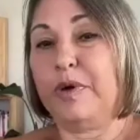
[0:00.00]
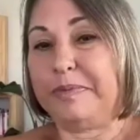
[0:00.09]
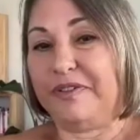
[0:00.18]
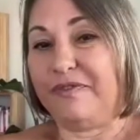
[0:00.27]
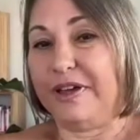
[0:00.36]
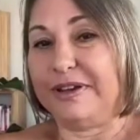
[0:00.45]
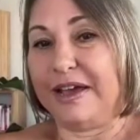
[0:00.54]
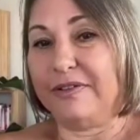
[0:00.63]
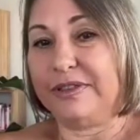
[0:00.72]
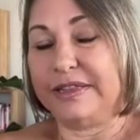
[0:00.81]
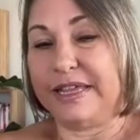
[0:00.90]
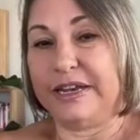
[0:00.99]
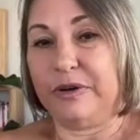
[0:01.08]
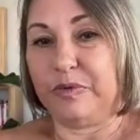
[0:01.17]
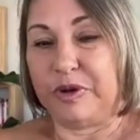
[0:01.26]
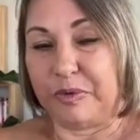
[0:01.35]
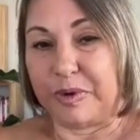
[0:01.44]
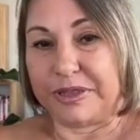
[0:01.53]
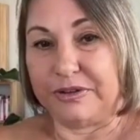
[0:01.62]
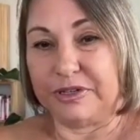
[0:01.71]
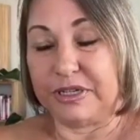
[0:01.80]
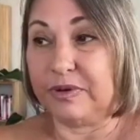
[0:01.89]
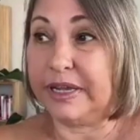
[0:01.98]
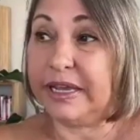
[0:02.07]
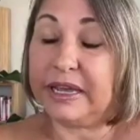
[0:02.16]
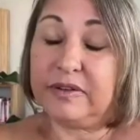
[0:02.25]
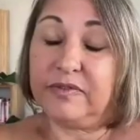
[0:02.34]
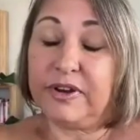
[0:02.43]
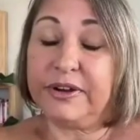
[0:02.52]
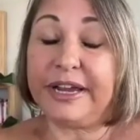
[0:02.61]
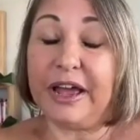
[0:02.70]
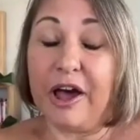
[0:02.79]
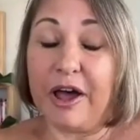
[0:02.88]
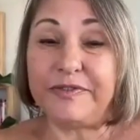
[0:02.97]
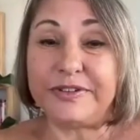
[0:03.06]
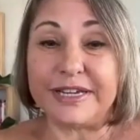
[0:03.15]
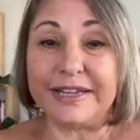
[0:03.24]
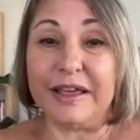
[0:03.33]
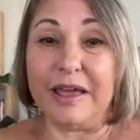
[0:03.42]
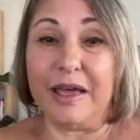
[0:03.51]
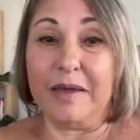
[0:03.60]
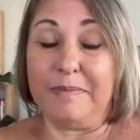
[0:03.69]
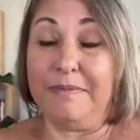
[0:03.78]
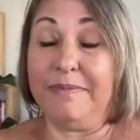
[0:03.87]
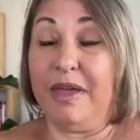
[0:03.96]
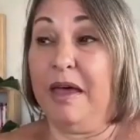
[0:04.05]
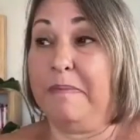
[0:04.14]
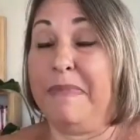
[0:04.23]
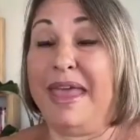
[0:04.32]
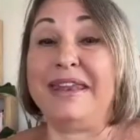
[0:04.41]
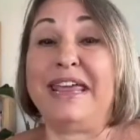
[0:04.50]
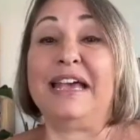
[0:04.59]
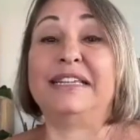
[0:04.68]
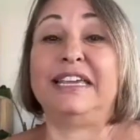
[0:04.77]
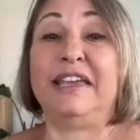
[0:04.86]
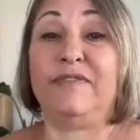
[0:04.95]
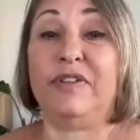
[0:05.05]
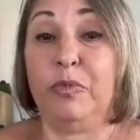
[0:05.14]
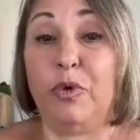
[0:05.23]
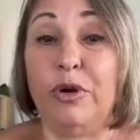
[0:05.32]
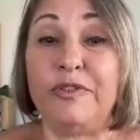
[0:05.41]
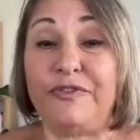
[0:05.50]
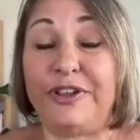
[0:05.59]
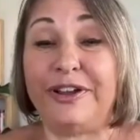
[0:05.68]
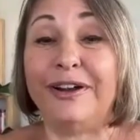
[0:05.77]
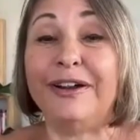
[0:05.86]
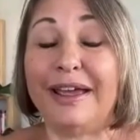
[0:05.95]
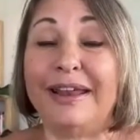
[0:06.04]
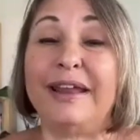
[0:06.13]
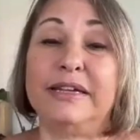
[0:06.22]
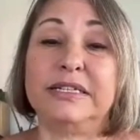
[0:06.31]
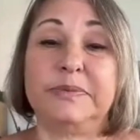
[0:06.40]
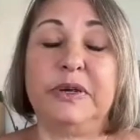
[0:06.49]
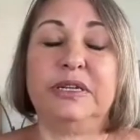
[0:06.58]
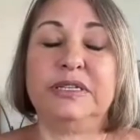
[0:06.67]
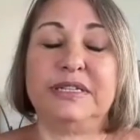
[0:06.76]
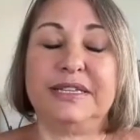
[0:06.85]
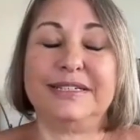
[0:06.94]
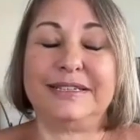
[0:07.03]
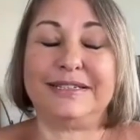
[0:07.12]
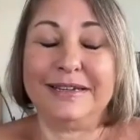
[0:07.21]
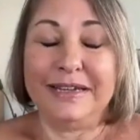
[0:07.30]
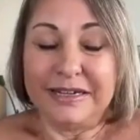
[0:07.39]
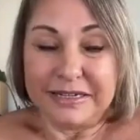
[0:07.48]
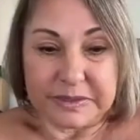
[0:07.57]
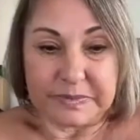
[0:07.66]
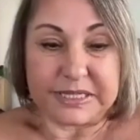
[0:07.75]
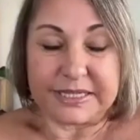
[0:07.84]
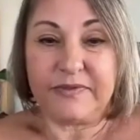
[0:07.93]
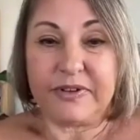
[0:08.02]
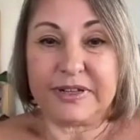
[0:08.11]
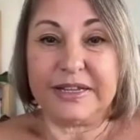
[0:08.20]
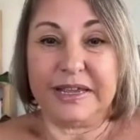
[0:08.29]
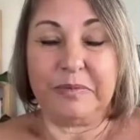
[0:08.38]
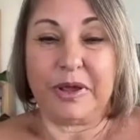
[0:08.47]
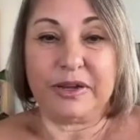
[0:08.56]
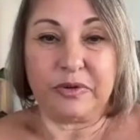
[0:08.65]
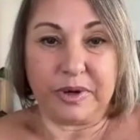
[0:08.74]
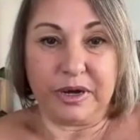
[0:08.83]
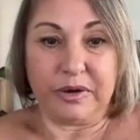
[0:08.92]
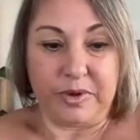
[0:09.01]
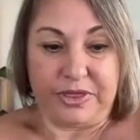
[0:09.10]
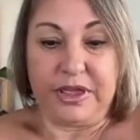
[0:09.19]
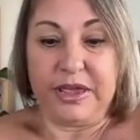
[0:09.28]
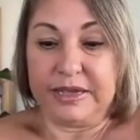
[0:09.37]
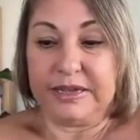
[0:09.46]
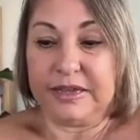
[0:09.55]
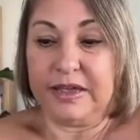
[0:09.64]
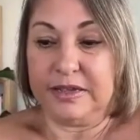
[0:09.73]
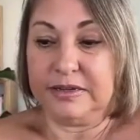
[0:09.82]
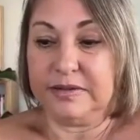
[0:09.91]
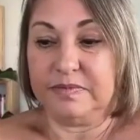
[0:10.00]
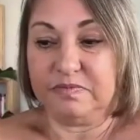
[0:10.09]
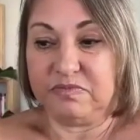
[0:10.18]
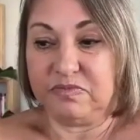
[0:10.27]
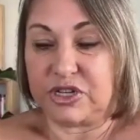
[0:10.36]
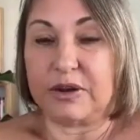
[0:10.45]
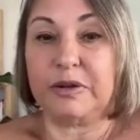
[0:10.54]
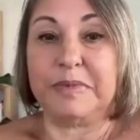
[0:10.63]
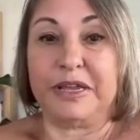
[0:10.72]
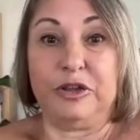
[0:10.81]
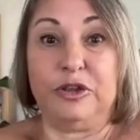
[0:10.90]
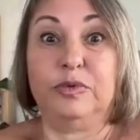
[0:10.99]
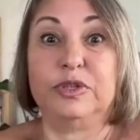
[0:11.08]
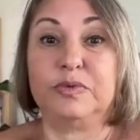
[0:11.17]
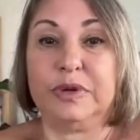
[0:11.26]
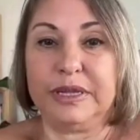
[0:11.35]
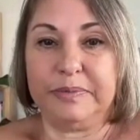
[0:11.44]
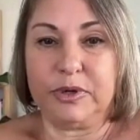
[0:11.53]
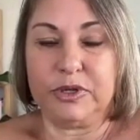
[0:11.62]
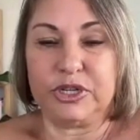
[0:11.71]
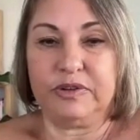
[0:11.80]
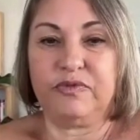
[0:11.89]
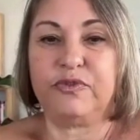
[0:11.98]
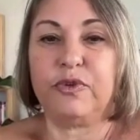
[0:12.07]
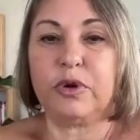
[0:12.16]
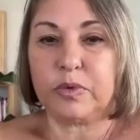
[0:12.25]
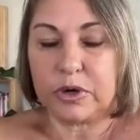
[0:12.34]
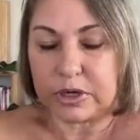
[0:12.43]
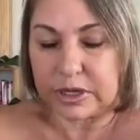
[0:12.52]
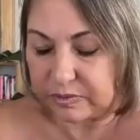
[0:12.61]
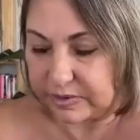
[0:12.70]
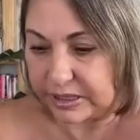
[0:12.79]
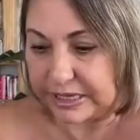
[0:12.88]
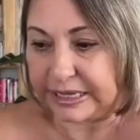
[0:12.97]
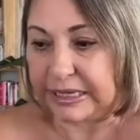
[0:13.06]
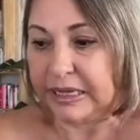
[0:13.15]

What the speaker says: found out that they don't know what they're doing. And very often, a man has even more fear. And I experienced this specifically in my career with a gentleman who was really pushing forward and really